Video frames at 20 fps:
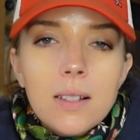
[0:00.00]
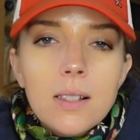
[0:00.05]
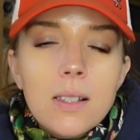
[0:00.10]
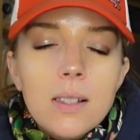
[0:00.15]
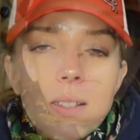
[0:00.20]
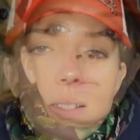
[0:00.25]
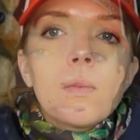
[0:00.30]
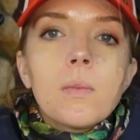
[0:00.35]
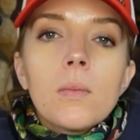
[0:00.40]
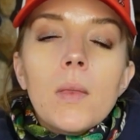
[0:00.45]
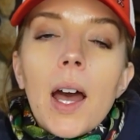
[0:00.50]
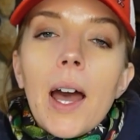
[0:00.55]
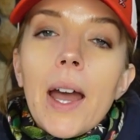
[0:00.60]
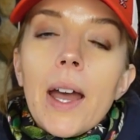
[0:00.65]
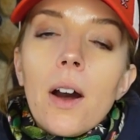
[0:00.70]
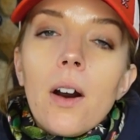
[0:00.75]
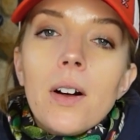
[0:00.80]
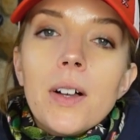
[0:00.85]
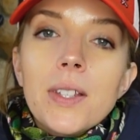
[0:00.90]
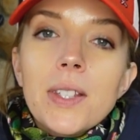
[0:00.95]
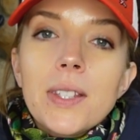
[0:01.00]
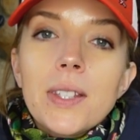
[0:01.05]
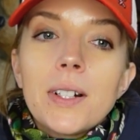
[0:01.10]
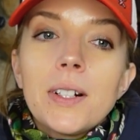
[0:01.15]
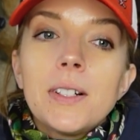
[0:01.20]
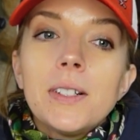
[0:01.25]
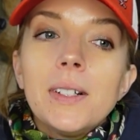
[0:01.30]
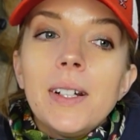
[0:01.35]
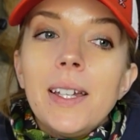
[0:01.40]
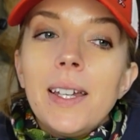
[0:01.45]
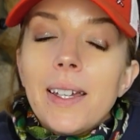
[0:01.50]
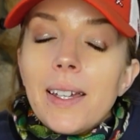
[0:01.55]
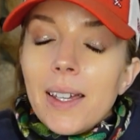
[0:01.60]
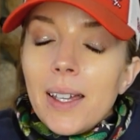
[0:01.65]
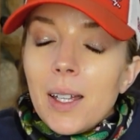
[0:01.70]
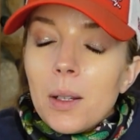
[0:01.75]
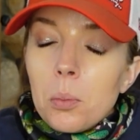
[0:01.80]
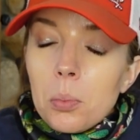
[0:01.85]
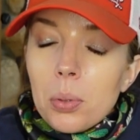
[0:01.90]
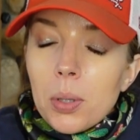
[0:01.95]
So I also,
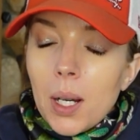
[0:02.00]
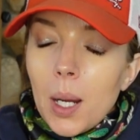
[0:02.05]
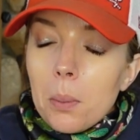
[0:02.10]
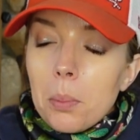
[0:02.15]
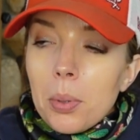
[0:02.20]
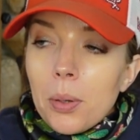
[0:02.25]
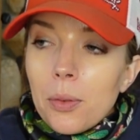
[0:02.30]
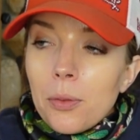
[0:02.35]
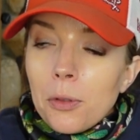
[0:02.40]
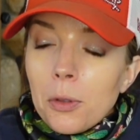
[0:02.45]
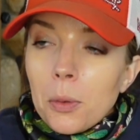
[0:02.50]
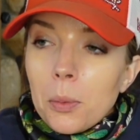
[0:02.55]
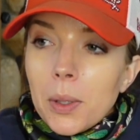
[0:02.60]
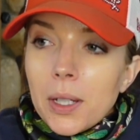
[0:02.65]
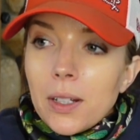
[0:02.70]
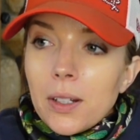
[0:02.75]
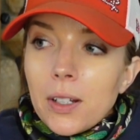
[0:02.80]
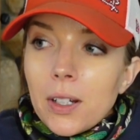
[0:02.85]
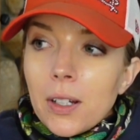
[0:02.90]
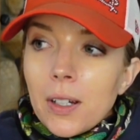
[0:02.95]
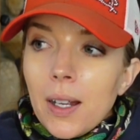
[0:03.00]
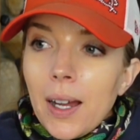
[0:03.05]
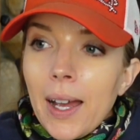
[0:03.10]
in prep for winter,